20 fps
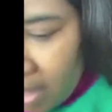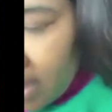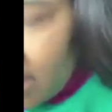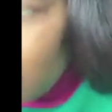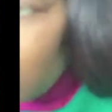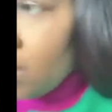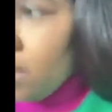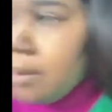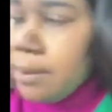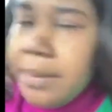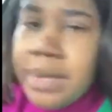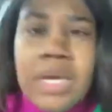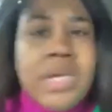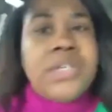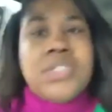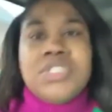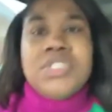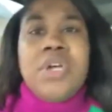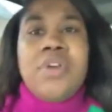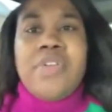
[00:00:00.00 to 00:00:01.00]
And
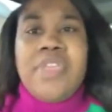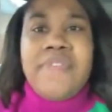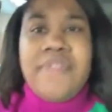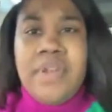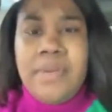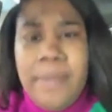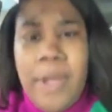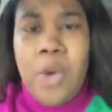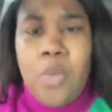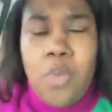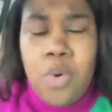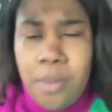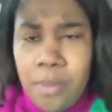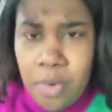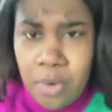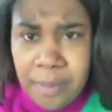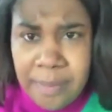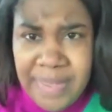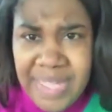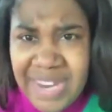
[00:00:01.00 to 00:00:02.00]
so I'll give it about one
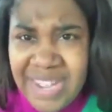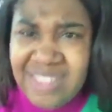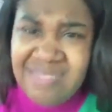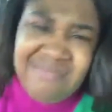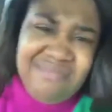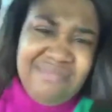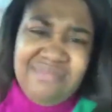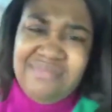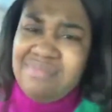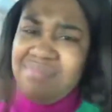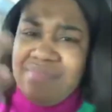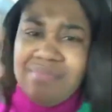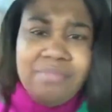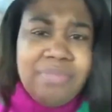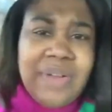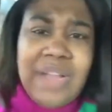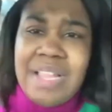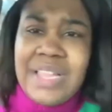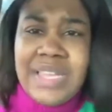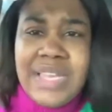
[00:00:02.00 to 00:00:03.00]
more minute,
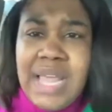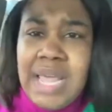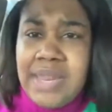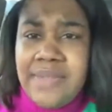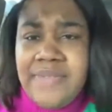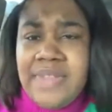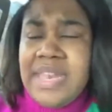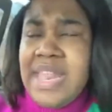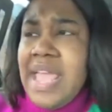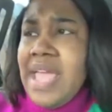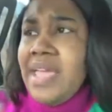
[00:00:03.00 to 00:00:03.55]
probably not even